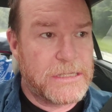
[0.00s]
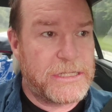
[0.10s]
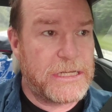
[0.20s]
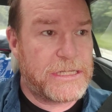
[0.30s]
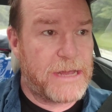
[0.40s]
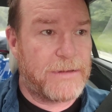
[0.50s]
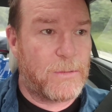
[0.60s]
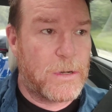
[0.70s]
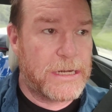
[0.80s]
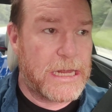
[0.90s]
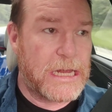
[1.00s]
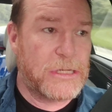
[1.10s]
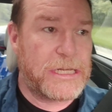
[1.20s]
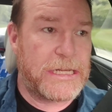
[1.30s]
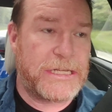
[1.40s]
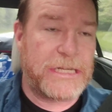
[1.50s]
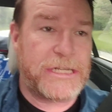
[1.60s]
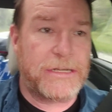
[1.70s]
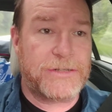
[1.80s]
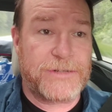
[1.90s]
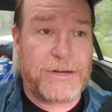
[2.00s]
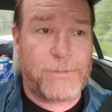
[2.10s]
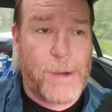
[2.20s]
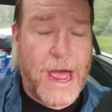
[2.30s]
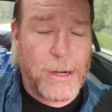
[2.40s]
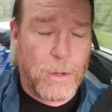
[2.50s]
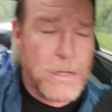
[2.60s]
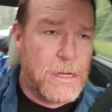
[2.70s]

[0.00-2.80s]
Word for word: Z71 LTZ Silverado.